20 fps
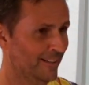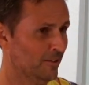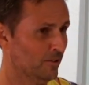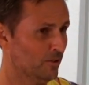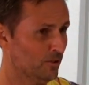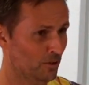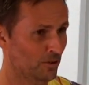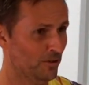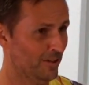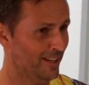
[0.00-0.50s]

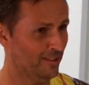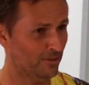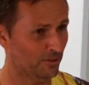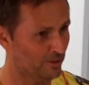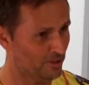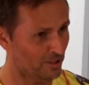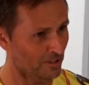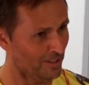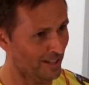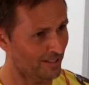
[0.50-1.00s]
the Koran
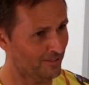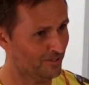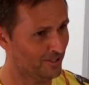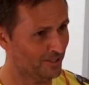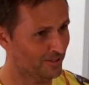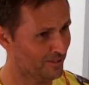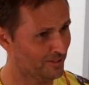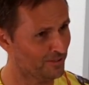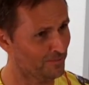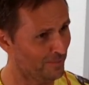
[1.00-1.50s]
also has
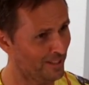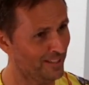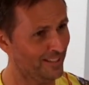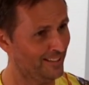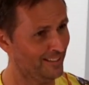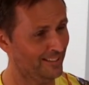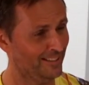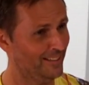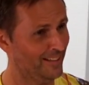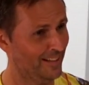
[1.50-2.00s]
just as
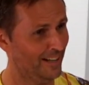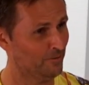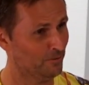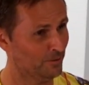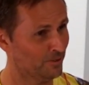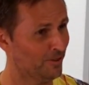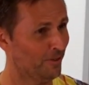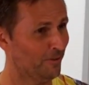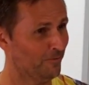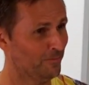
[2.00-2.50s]
many
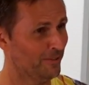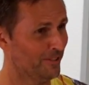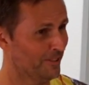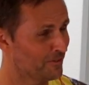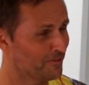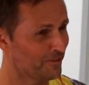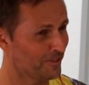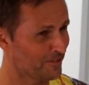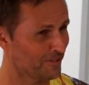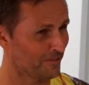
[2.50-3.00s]
unresolved
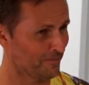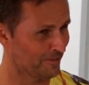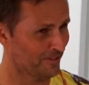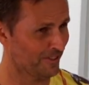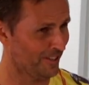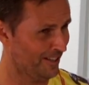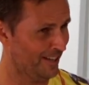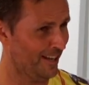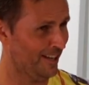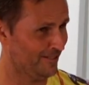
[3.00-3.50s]
belief systems
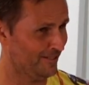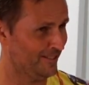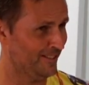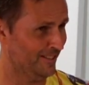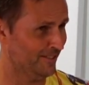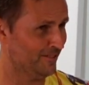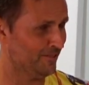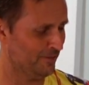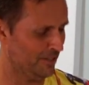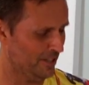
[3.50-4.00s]
as
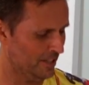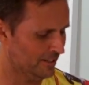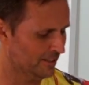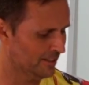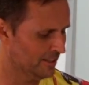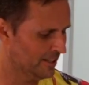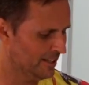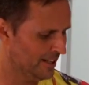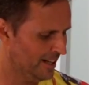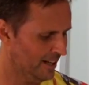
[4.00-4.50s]
this, yes. right?
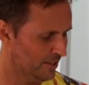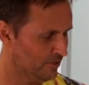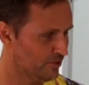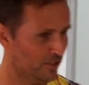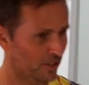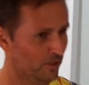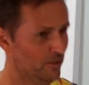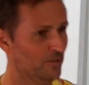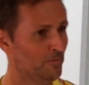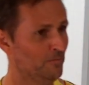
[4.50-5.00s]
And
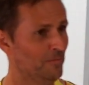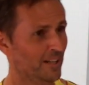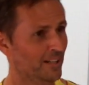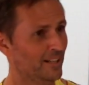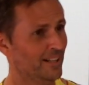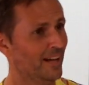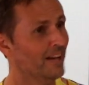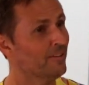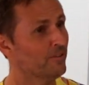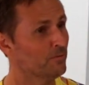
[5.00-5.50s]
so do
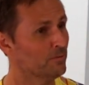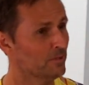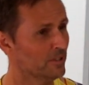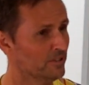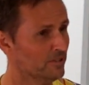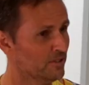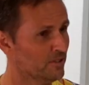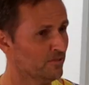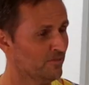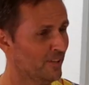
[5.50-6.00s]
many other
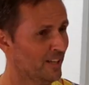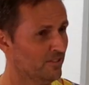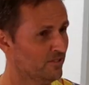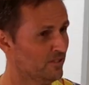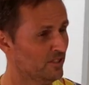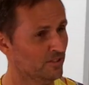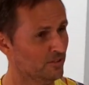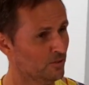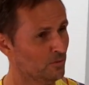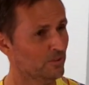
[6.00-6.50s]
religious
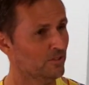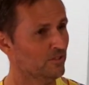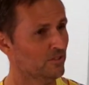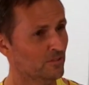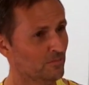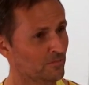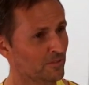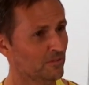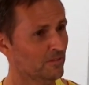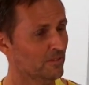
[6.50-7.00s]
faiths,
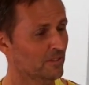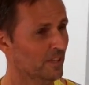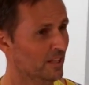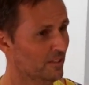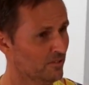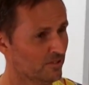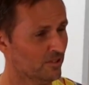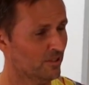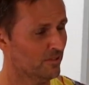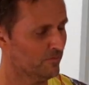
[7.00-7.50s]
Hinduism yeah. and,
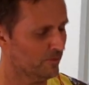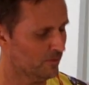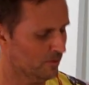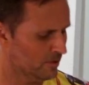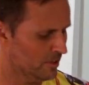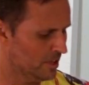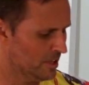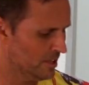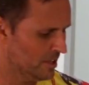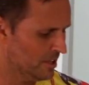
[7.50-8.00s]
and so
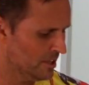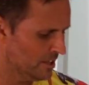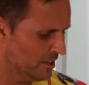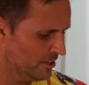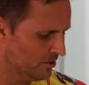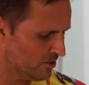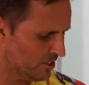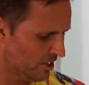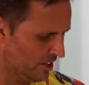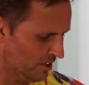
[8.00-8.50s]
forth. Yeah.
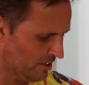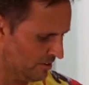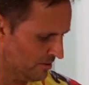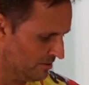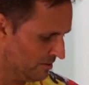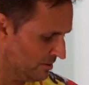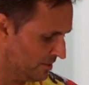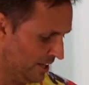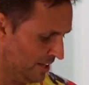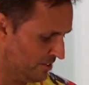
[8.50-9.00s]

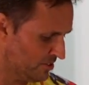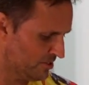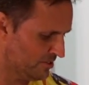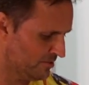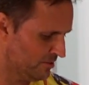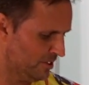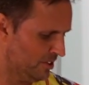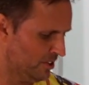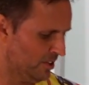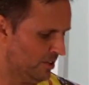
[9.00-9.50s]
So, yes,
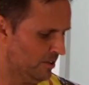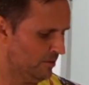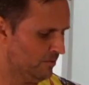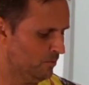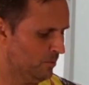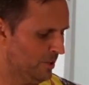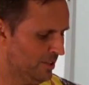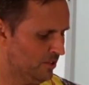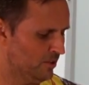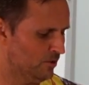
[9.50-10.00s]
you know,
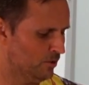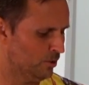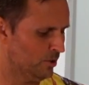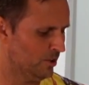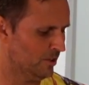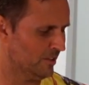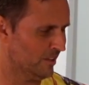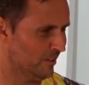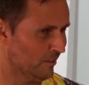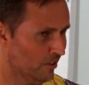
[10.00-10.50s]
when you
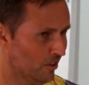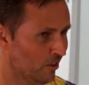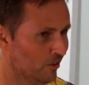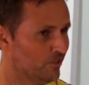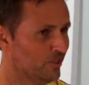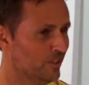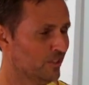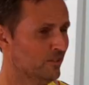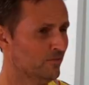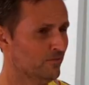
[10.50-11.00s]
look at the
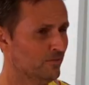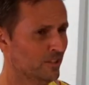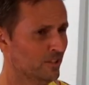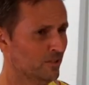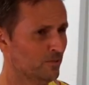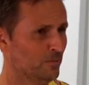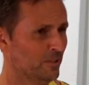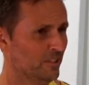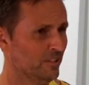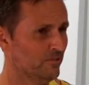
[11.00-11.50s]
logic of
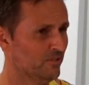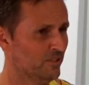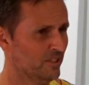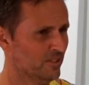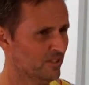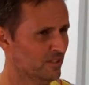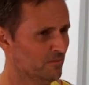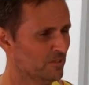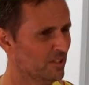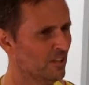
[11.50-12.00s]
these belief
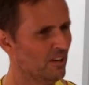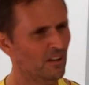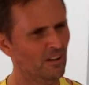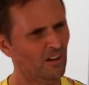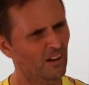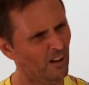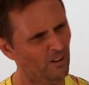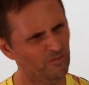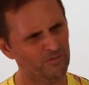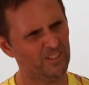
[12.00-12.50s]
systems,
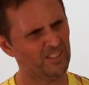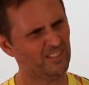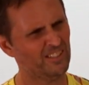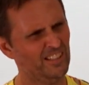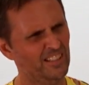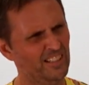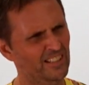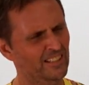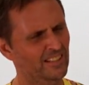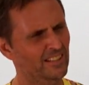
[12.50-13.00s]

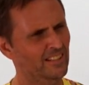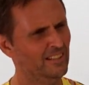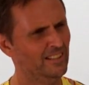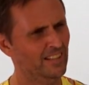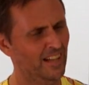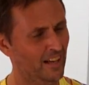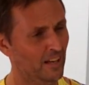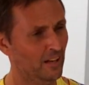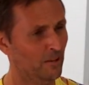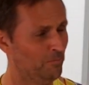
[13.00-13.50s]
obviously,
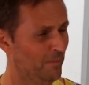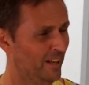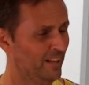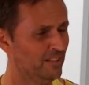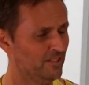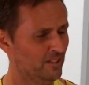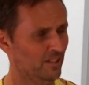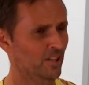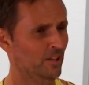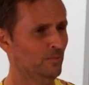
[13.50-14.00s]
that
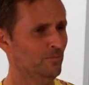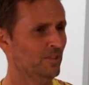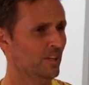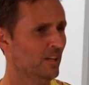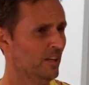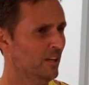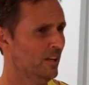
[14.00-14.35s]
many times,